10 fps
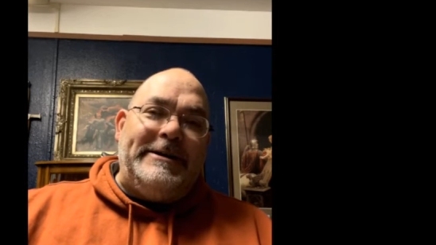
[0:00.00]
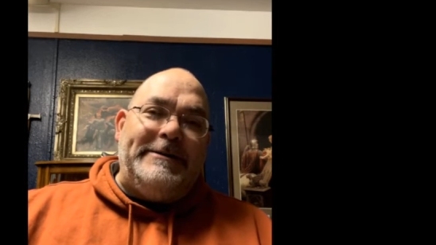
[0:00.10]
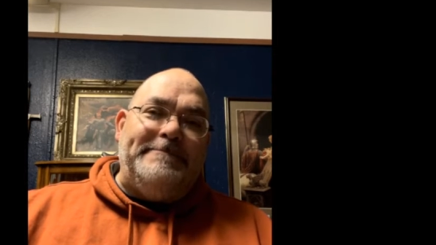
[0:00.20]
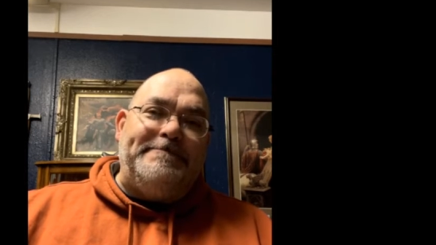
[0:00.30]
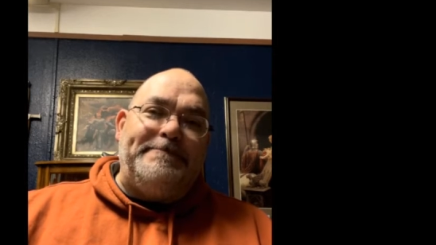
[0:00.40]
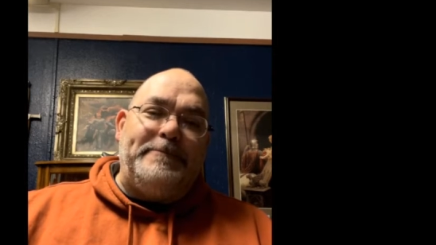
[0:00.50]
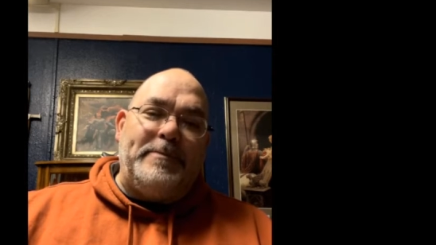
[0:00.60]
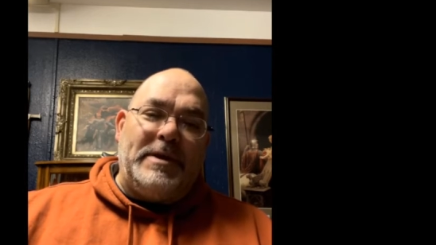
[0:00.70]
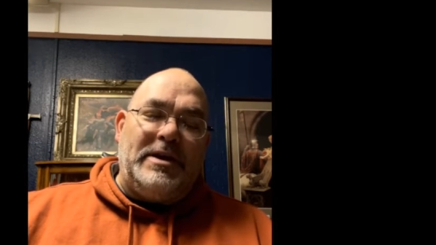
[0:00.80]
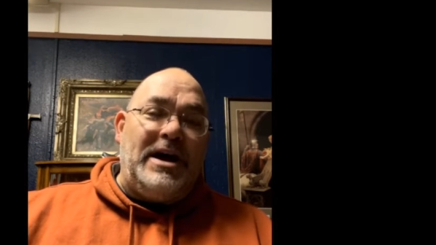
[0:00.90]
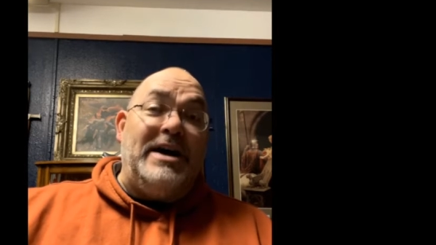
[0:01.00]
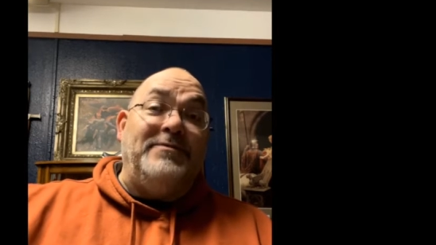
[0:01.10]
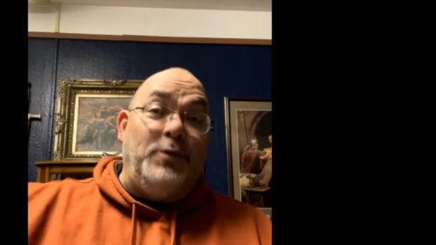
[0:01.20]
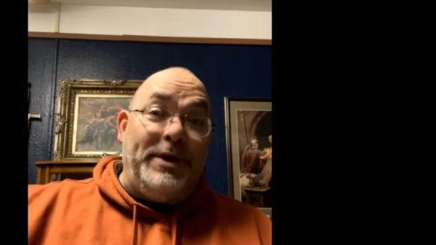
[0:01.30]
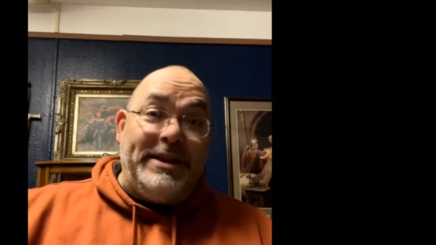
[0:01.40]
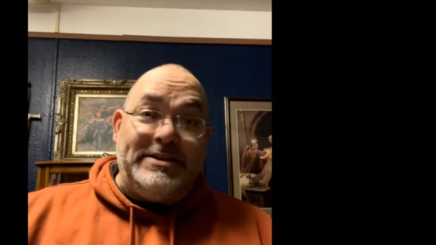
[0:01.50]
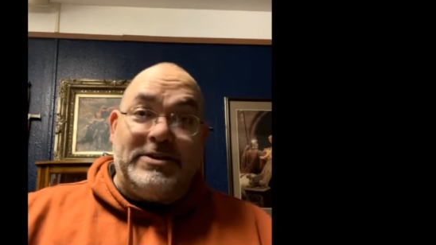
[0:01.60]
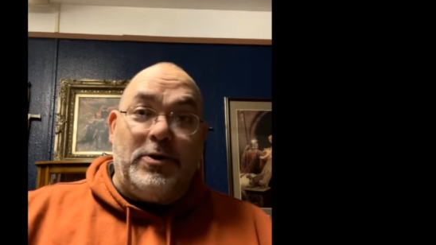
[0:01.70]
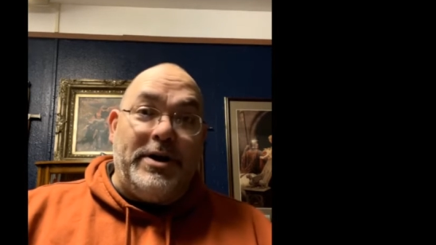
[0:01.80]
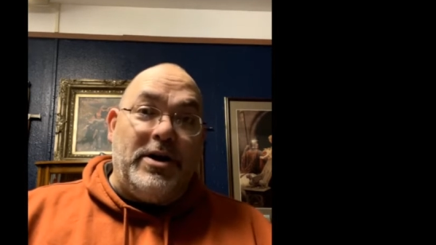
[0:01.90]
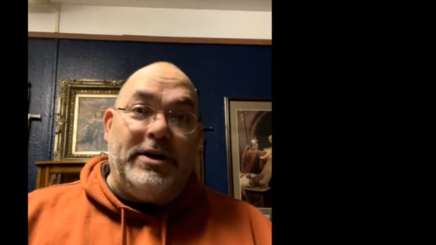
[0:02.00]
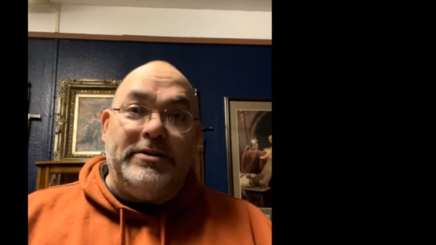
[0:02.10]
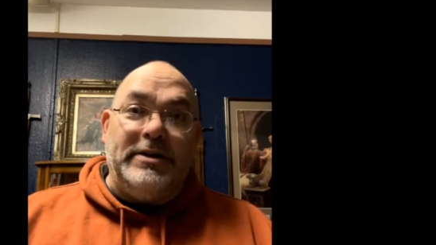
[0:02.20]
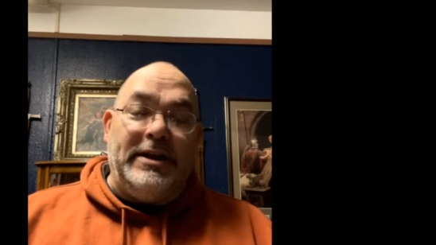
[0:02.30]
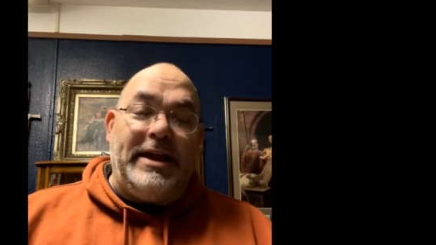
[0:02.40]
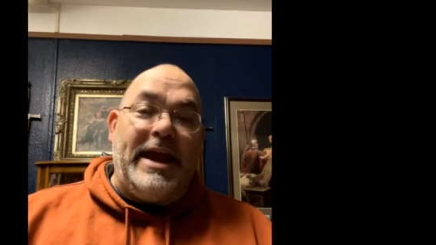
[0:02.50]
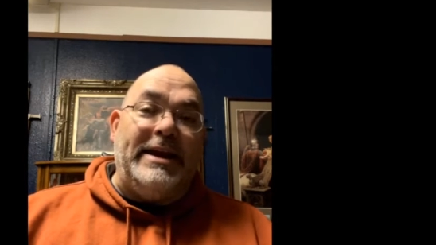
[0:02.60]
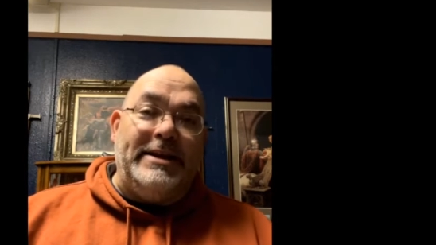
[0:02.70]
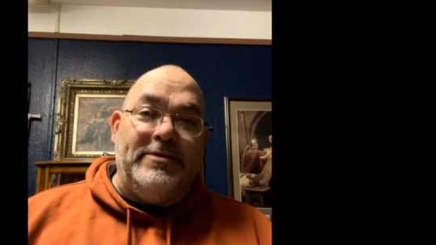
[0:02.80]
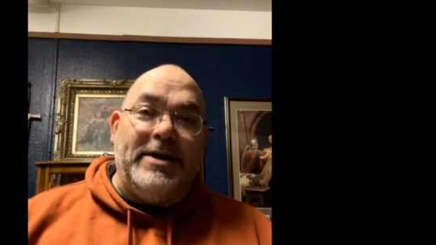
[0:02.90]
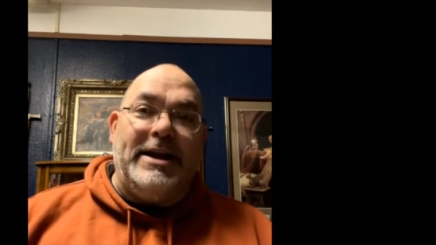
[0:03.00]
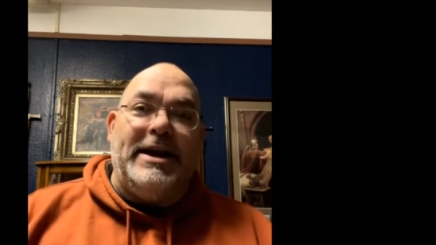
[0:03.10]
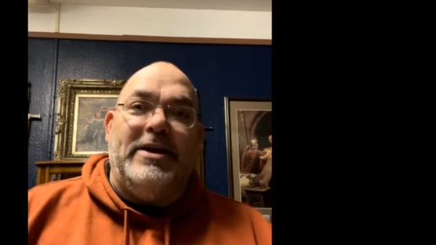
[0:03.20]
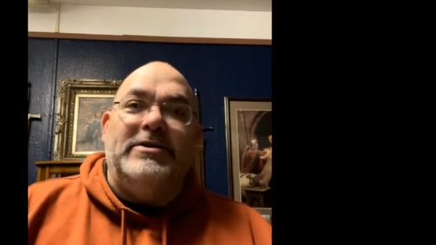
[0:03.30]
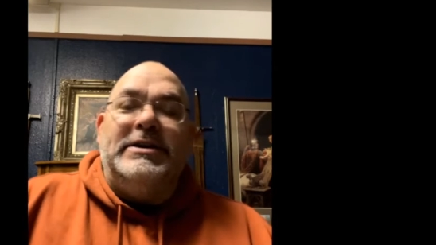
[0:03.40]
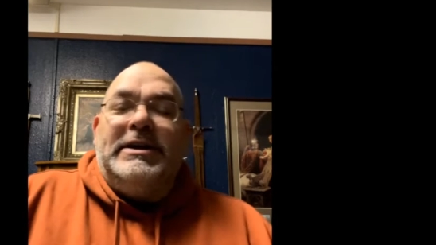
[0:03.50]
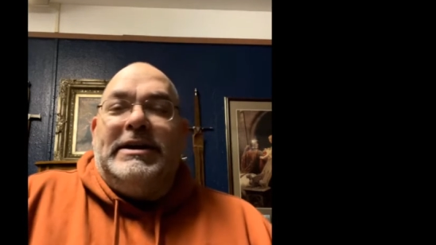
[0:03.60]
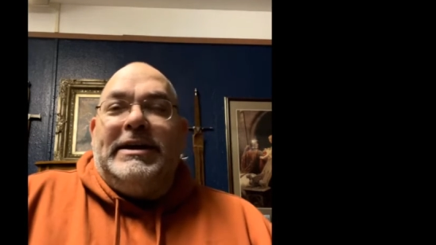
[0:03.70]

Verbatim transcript: um, convoy that's going on in Canada right now.